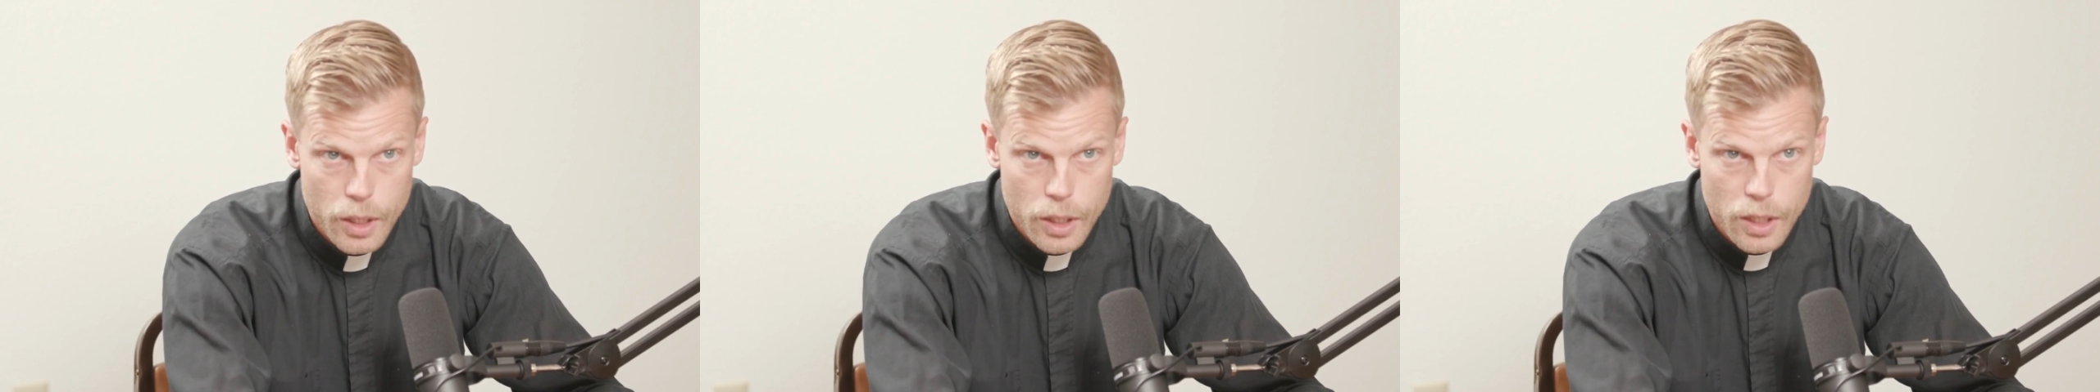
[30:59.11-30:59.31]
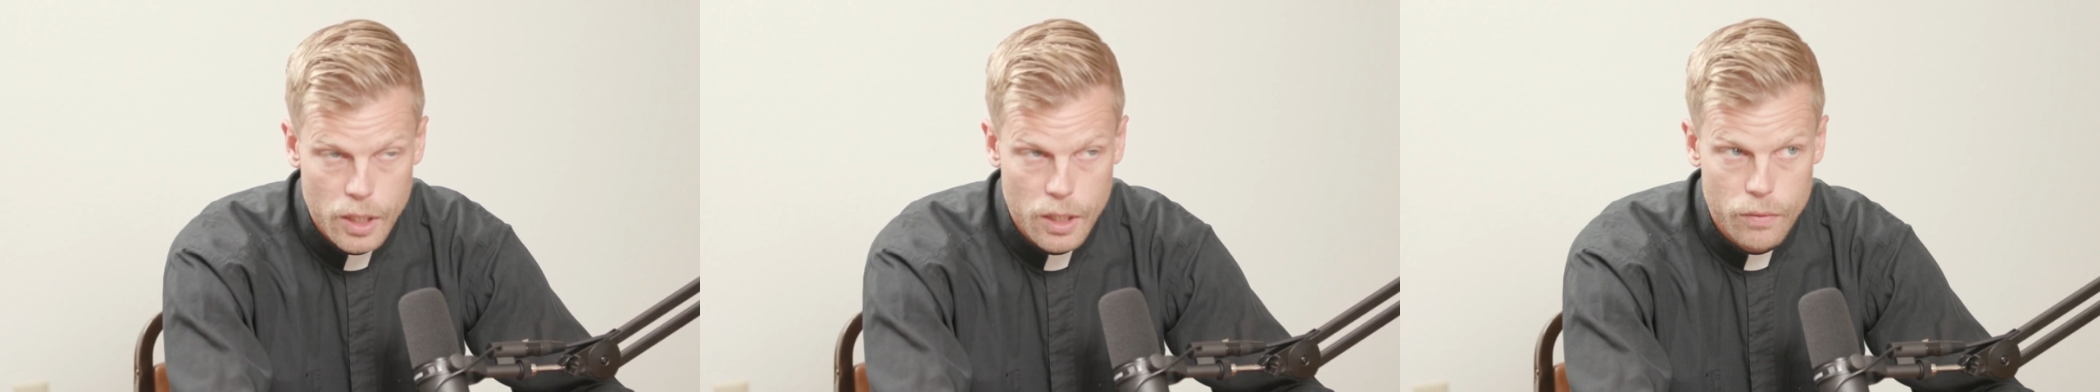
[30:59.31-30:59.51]

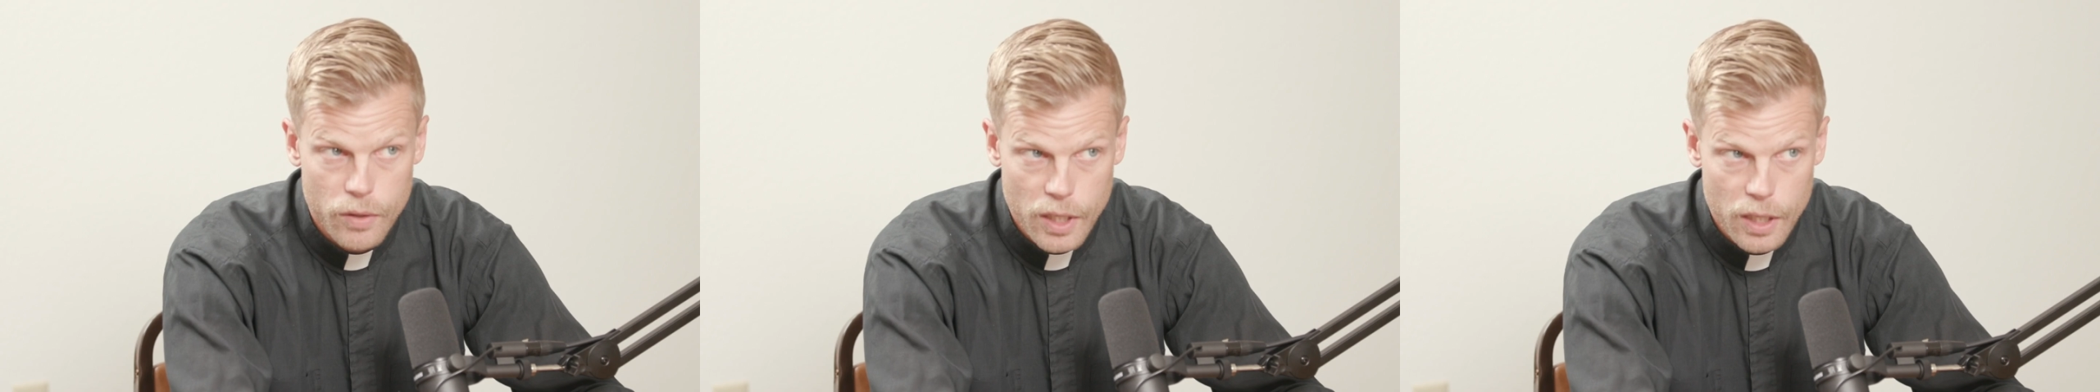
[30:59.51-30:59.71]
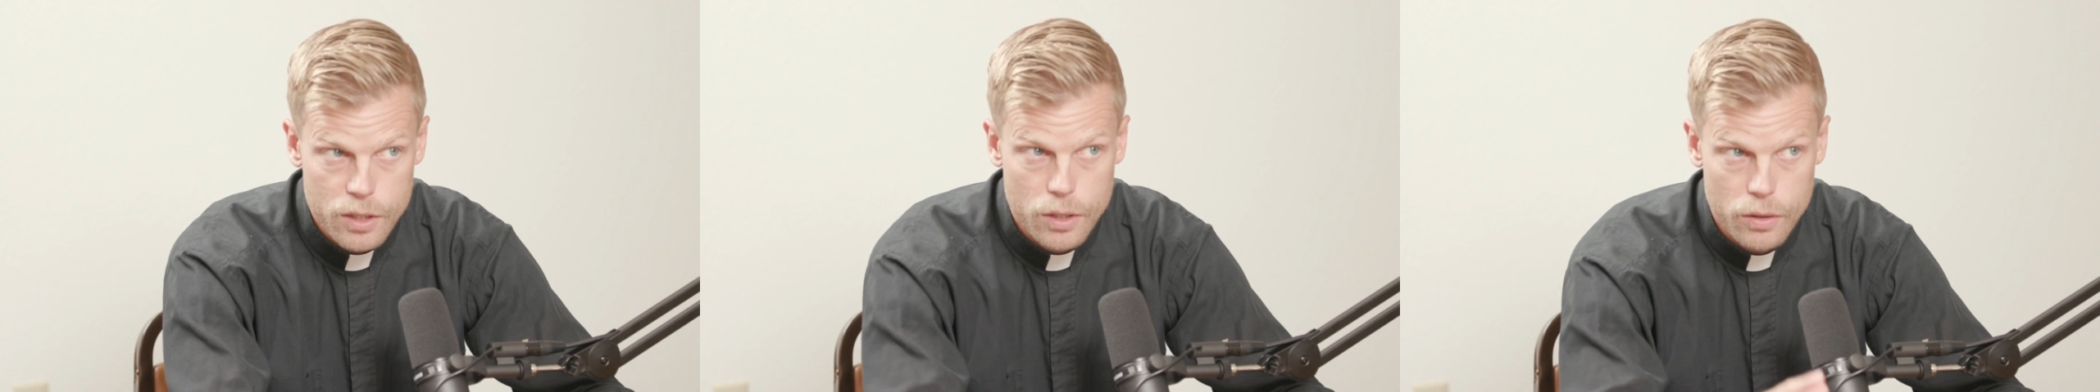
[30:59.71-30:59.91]
and if the
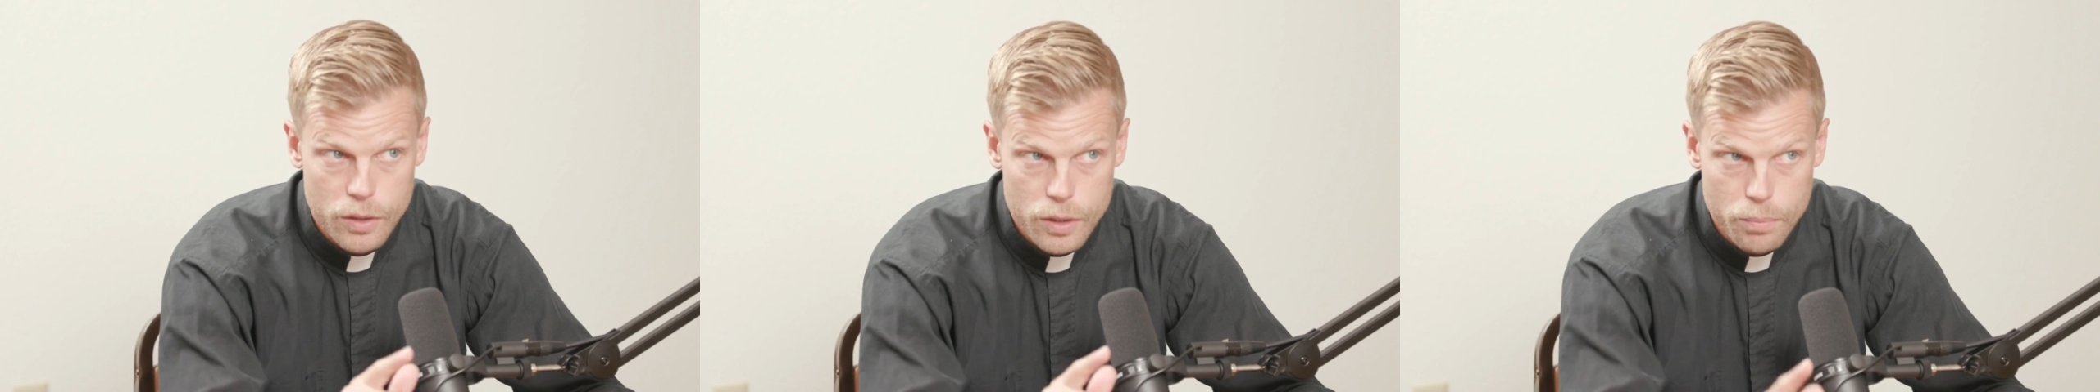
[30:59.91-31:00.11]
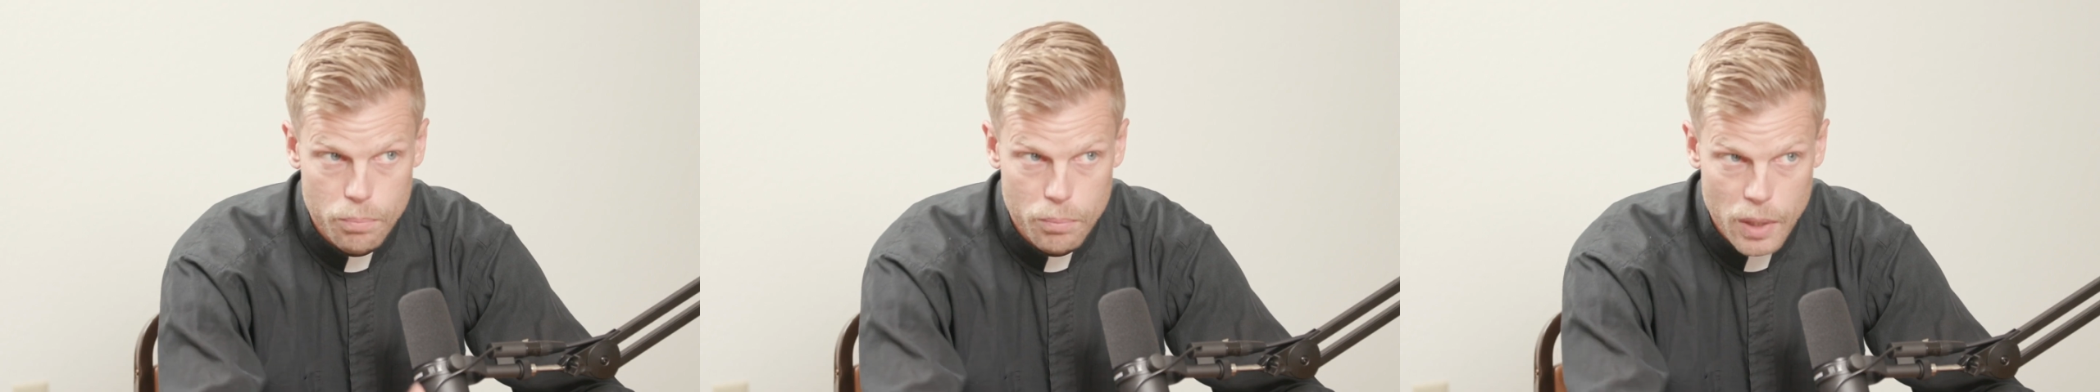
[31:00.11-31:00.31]
answer is
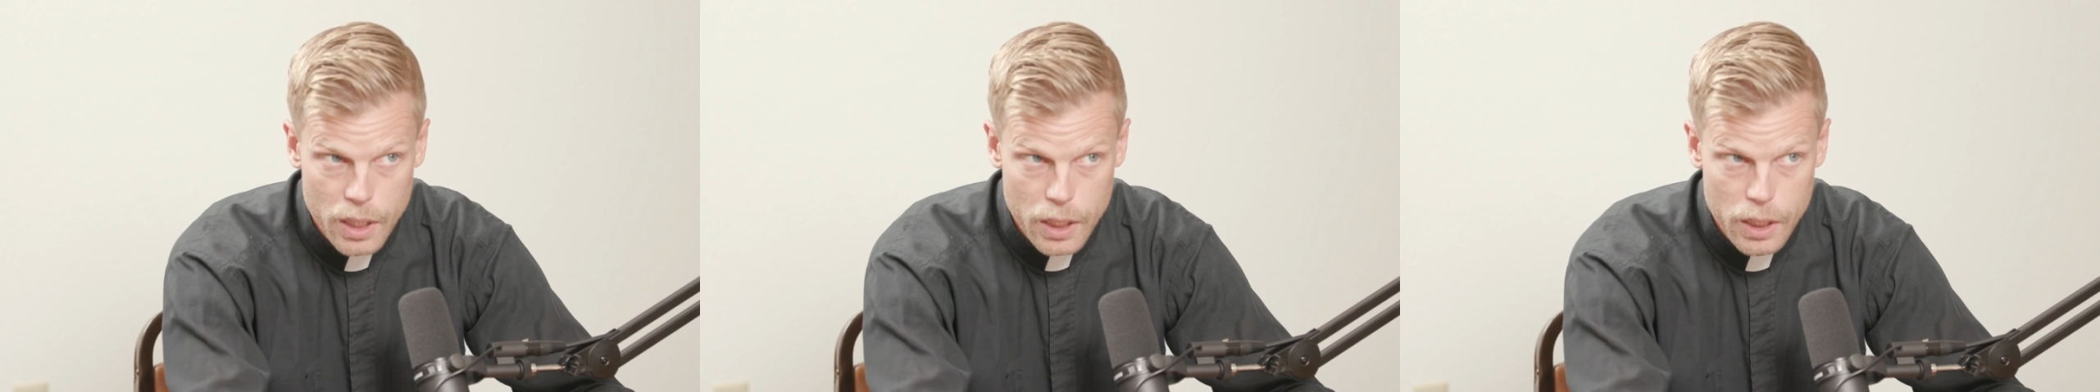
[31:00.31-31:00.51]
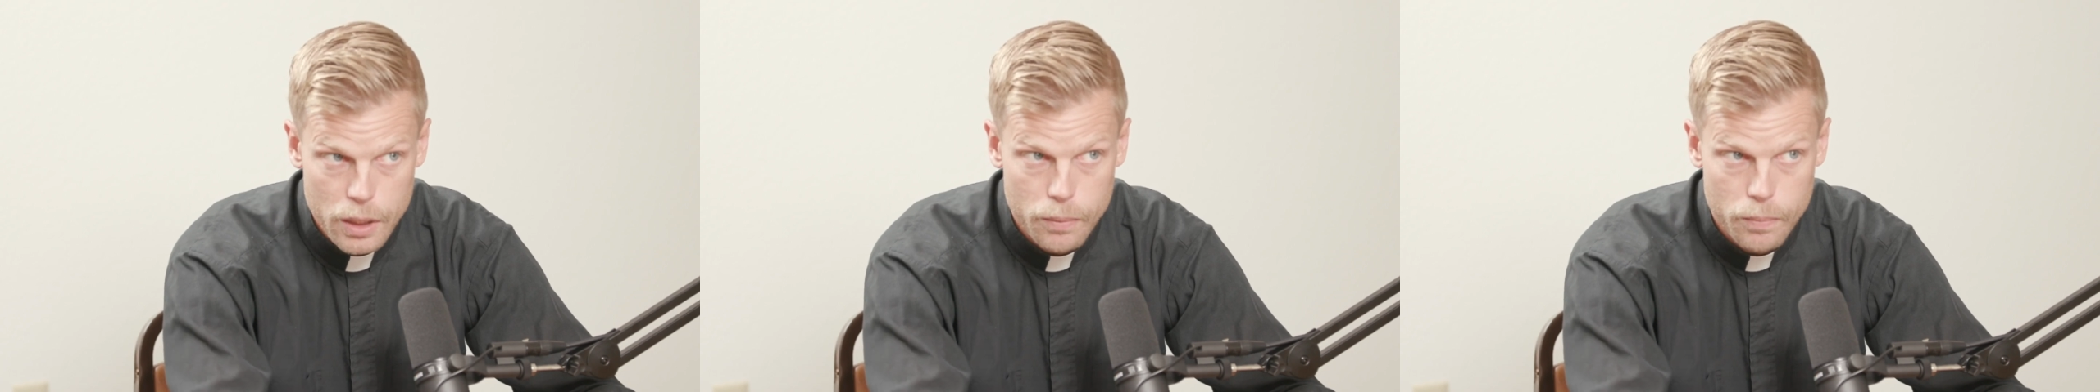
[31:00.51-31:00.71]

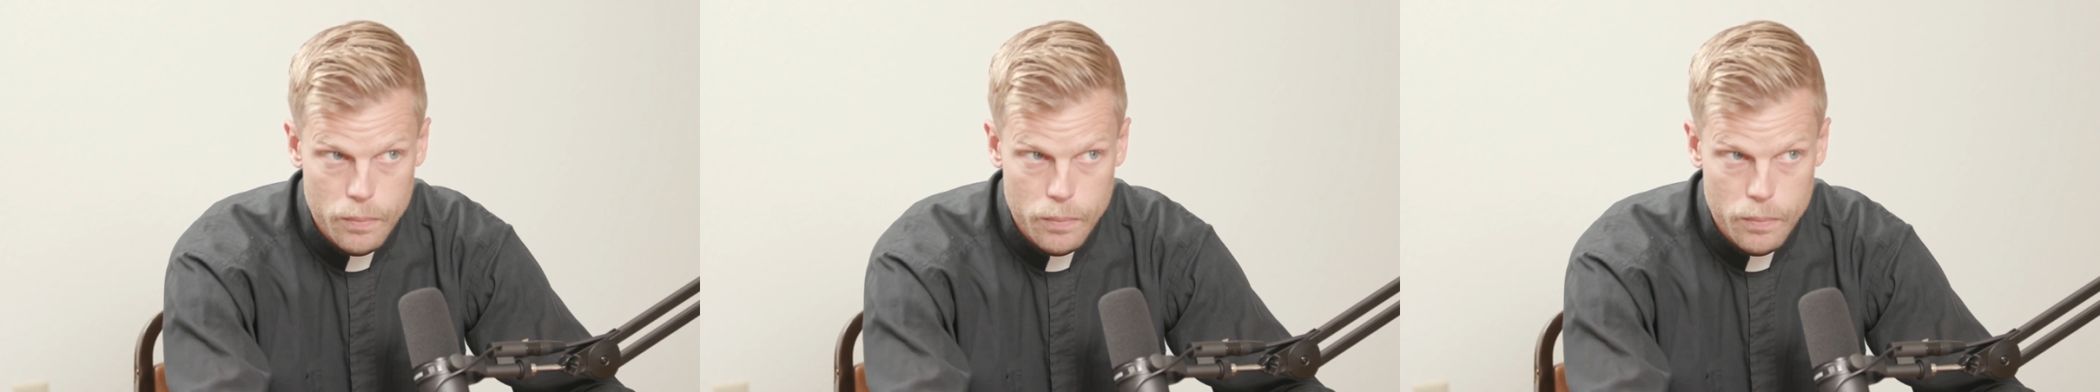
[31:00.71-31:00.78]
money